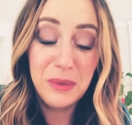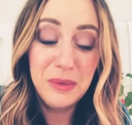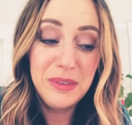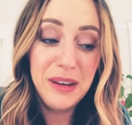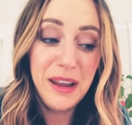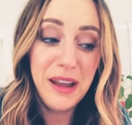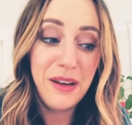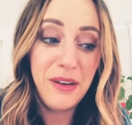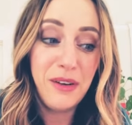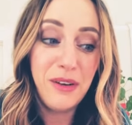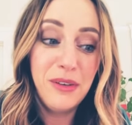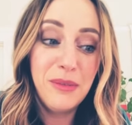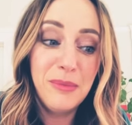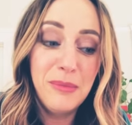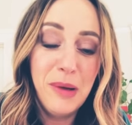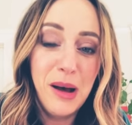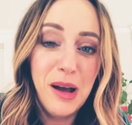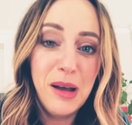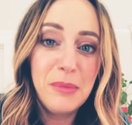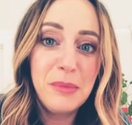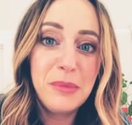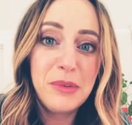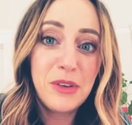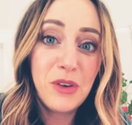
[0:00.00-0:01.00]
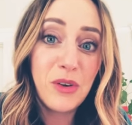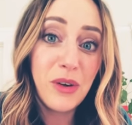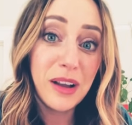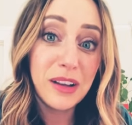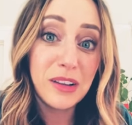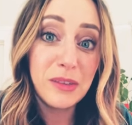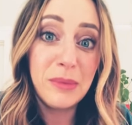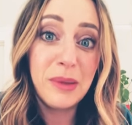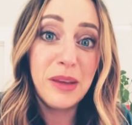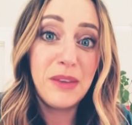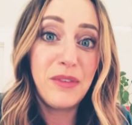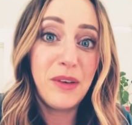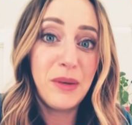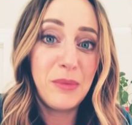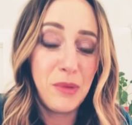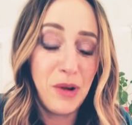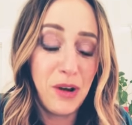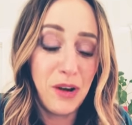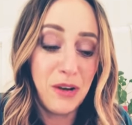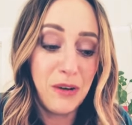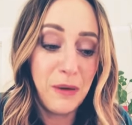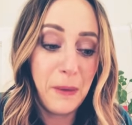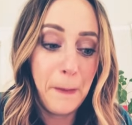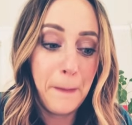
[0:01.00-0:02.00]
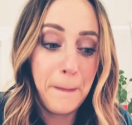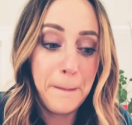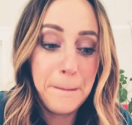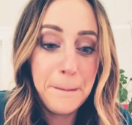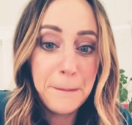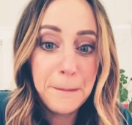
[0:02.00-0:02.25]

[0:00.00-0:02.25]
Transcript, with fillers: Now, moms, correct me if I'm wrong,